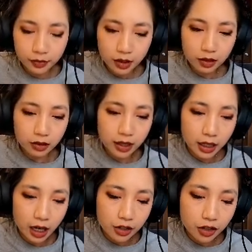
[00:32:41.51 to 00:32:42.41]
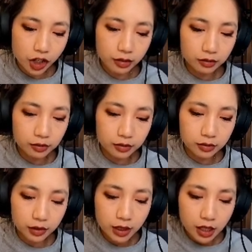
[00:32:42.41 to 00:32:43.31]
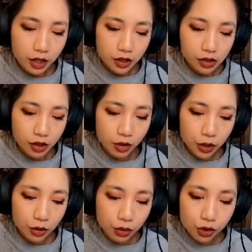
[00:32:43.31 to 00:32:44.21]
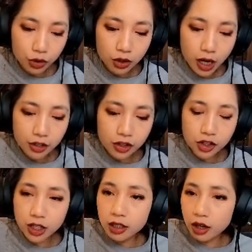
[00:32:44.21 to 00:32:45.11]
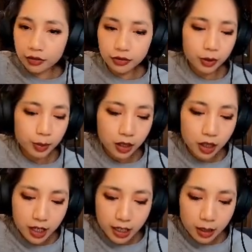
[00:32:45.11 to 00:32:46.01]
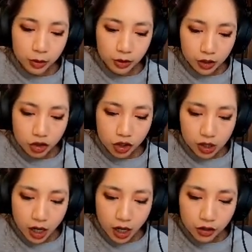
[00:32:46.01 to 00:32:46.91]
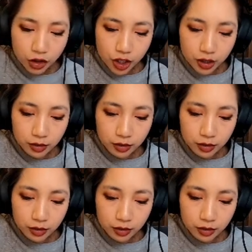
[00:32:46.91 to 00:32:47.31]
All right, hydrogen. So a neutral hydrogen off of the periodic table, it's just hydrogen.